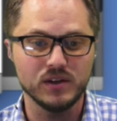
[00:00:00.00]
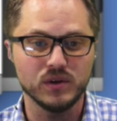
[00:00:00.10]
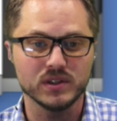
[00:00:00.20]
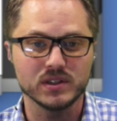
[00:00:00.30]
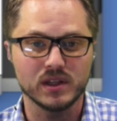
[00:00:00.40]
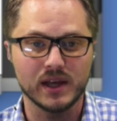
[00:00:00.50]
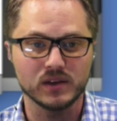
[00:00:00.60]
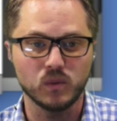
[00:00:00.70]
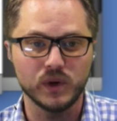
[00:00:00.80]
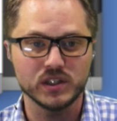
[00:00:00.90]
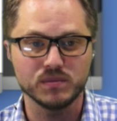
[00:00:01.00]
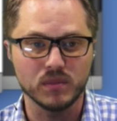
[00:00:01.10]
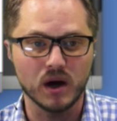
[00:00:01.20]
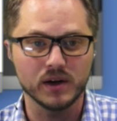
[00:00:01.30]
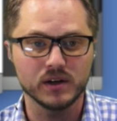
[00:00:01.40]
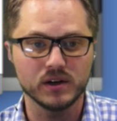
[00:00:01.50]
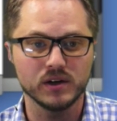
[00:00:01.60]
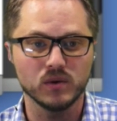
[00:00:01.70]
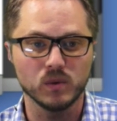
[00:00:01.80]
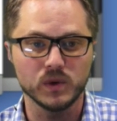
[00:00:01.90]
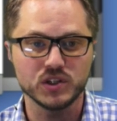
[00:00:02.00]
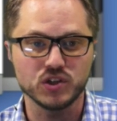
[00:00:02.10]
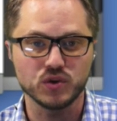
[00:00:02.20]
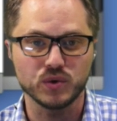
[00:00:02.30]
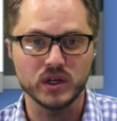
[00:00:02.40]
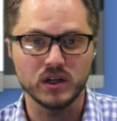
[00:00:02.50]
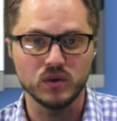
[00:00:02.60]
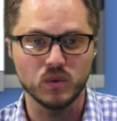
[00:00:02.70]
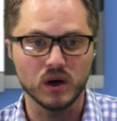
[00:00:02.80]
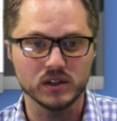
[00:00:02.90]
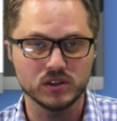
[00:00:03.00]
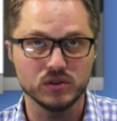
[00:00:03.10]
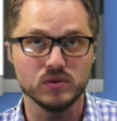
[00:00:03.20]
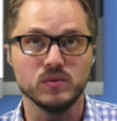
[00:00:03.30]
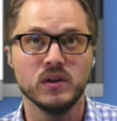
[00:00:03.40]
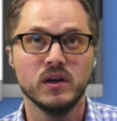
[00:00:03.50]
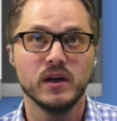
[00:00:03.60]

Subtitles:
you can select which monitor or which screen you want to